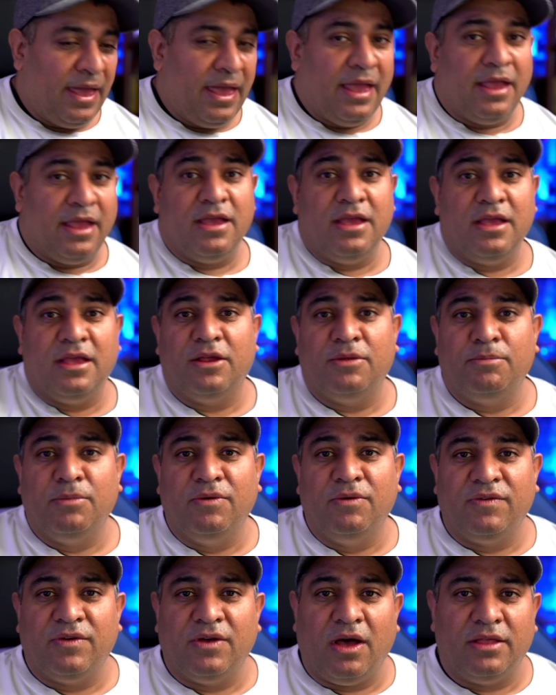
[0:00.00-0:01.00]
Okay,
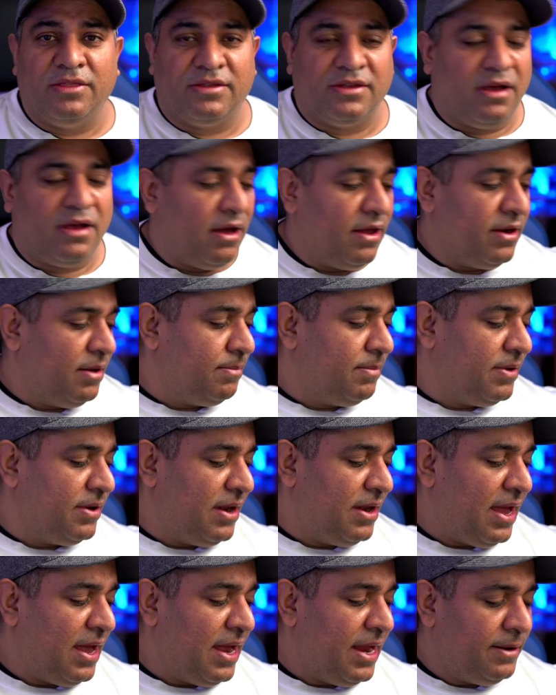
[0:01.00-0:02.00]
moving on to car number
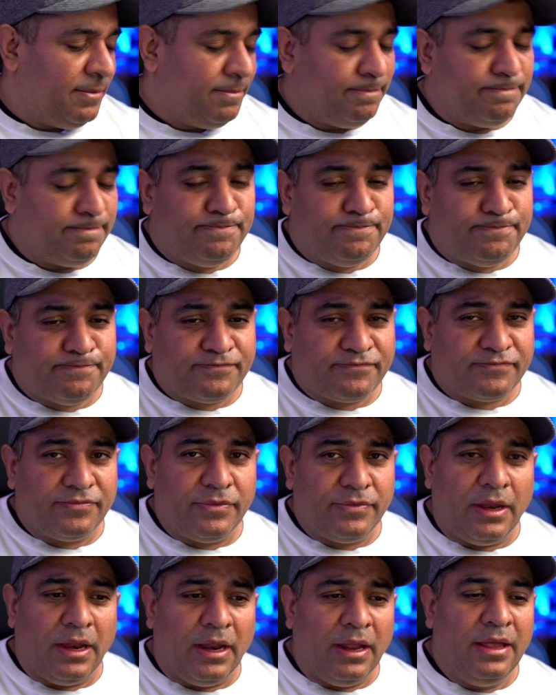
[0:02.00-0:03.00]
nine,
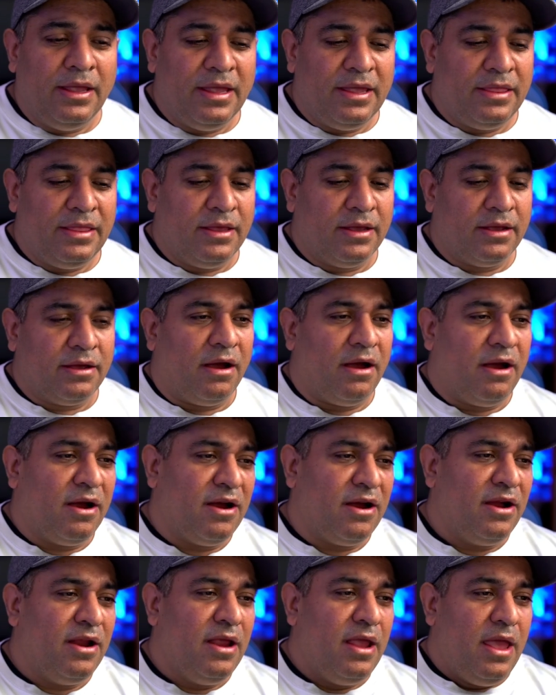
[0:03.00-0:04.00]
the
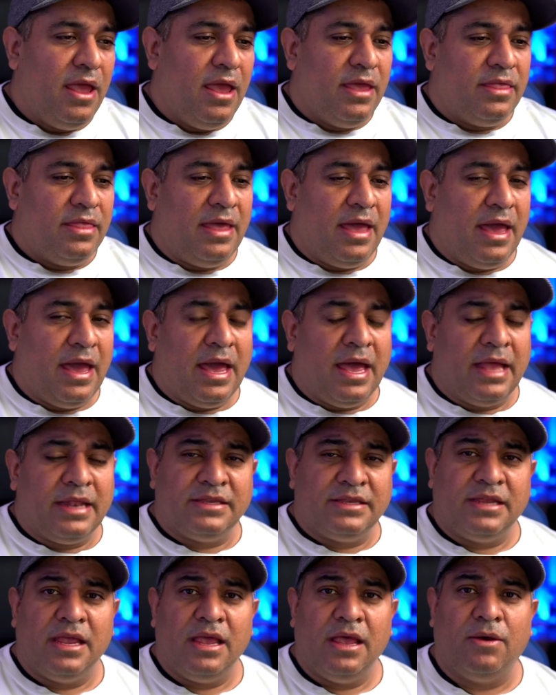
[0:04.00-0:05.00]
car
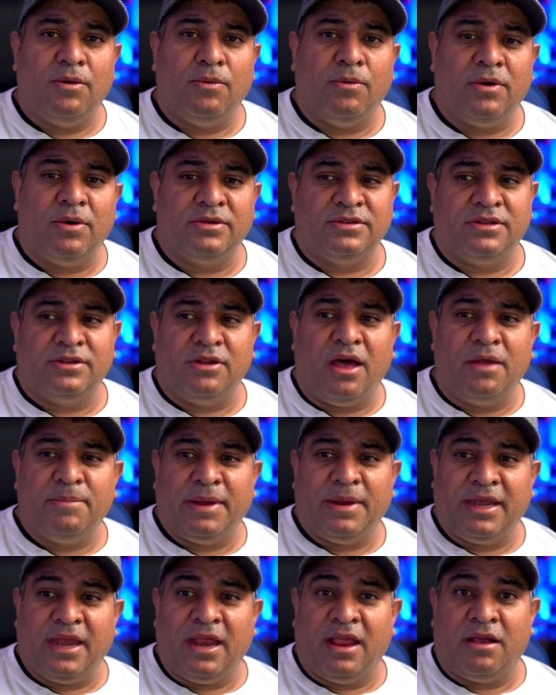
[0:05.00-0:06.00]
that was a
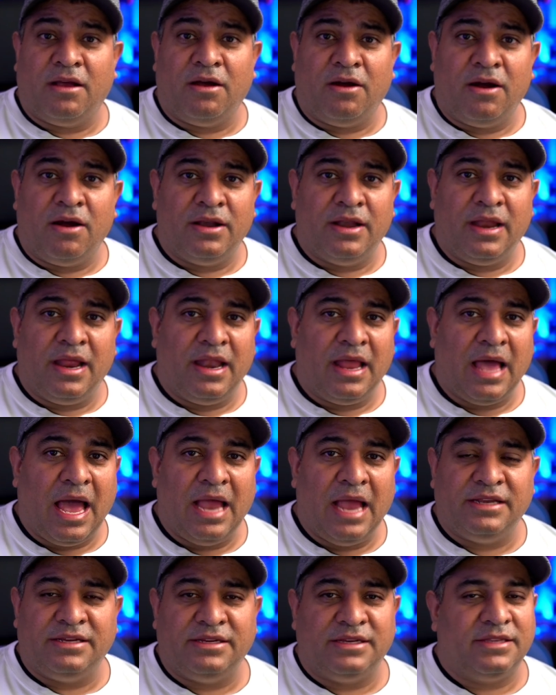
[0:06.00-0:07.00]
non-magnetic car that
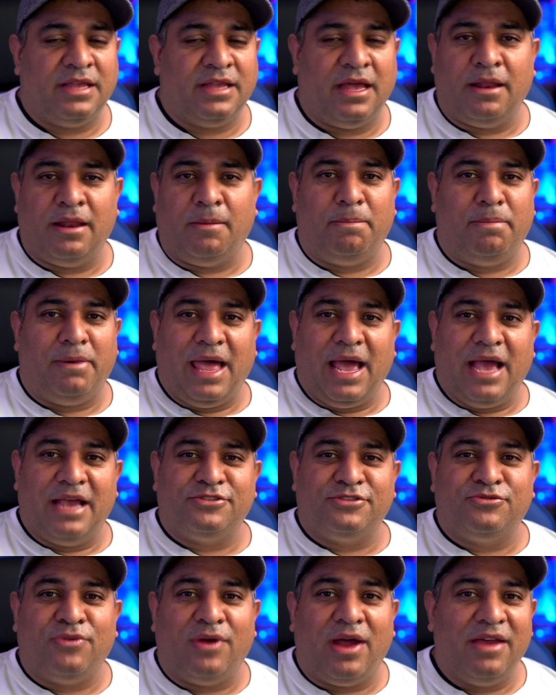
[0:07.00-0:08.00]
I just had a
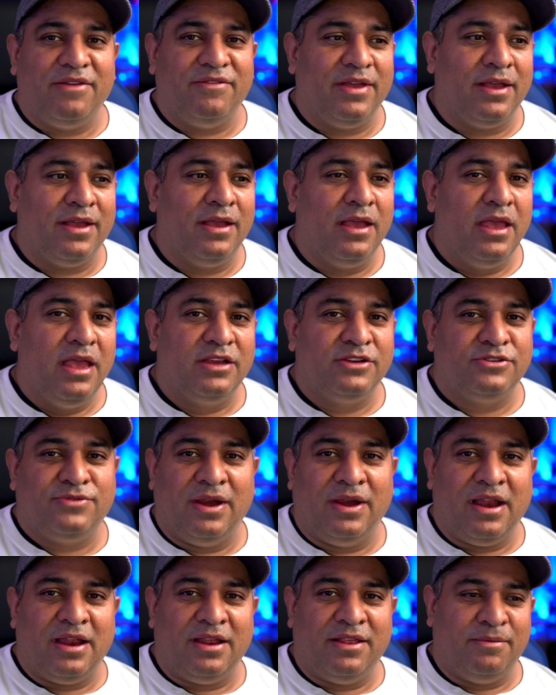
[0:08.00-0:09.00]
blast driving
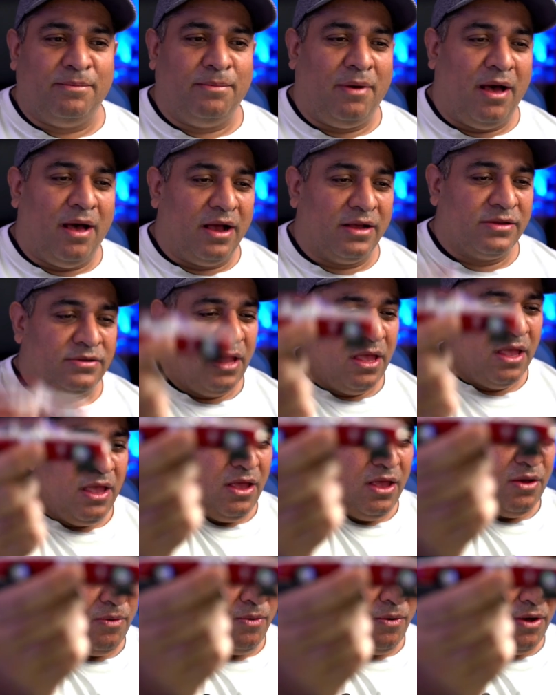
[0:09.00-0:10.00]
straight out of the box
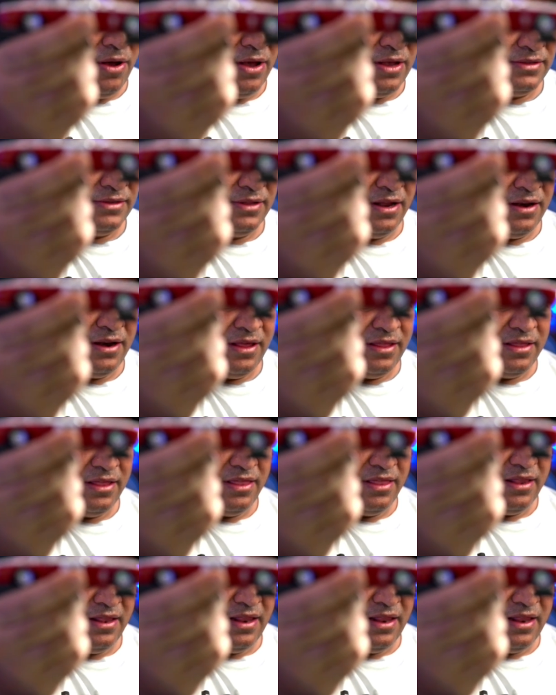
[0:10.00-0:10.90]
was none other than